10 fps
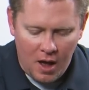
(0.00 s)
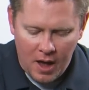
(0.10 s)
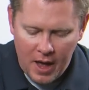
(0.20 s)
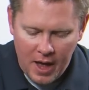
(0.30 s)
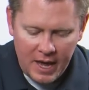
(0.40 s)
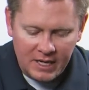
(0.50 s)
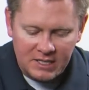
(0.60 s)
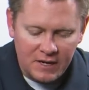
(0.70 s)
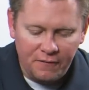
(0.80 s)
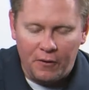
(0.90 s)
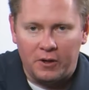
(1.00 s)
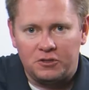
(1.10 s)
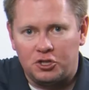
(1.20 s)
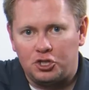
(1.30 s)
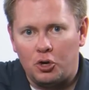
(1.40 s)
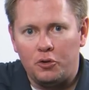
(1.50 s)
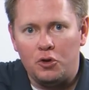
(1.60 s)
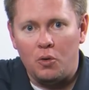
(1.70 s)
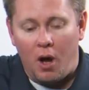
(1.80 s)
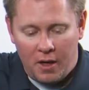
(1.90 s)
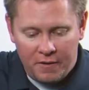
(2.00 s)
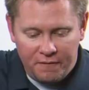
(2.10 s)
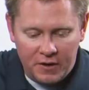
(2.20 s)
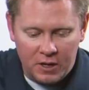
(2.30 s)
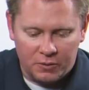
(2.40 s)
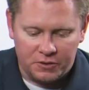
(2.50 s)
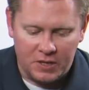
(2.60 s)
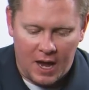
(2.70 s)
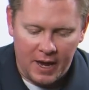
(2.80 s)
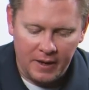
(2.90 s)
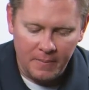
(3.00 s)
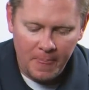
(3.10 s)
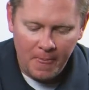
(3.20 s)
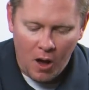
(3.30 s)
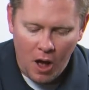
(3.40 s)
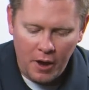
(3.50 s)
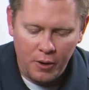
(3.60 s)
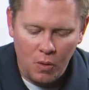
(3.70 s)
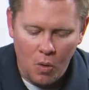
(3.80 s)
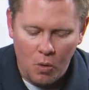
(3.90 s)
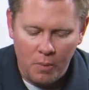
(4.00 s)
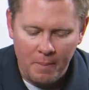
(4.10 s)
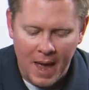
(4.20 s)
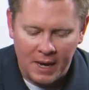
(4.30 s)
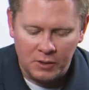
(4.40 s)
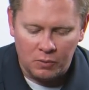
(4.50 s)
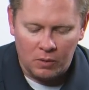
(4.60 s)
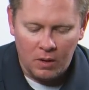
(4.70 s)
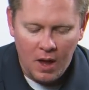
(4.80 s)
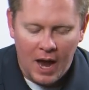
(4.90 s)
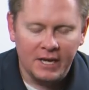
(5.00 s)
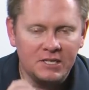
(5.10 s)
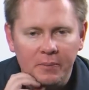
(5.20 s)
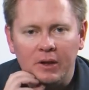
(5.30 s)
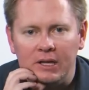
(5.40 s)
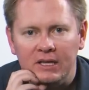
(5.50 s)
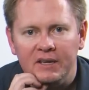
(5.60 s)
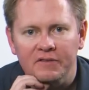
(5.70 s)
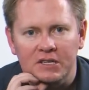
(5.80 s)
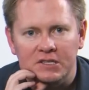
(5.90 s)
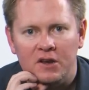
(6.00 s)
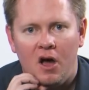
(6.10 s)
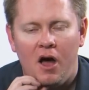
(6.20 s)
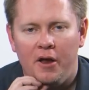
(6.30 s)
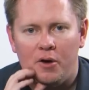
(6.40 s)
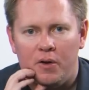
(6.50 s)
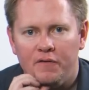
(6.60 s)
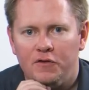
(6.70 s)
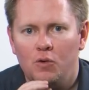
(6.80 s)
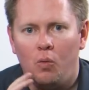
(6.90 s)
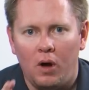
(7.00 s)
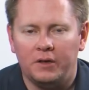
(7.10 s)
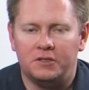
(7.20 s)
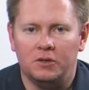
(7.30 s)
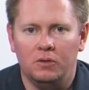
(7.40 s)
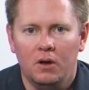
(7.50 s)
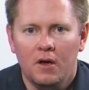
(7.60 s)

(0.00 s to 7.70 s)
it defaults to show you on the video side, auto or manual. I typically leave these in auto. If you want to,